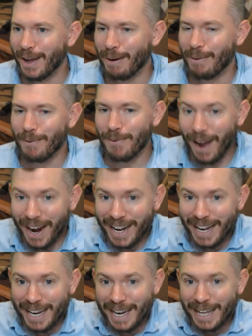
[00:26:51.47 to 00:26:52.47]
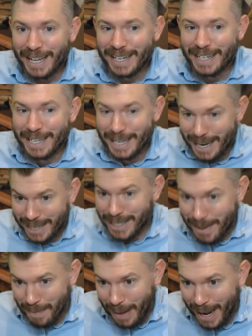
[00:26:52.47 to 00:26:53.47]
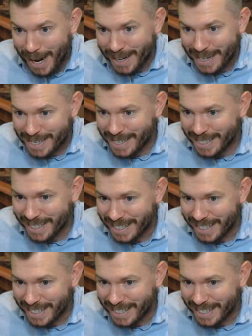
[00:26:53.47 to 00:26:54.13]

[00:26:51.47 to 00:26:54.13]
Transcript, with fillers: writing disappears.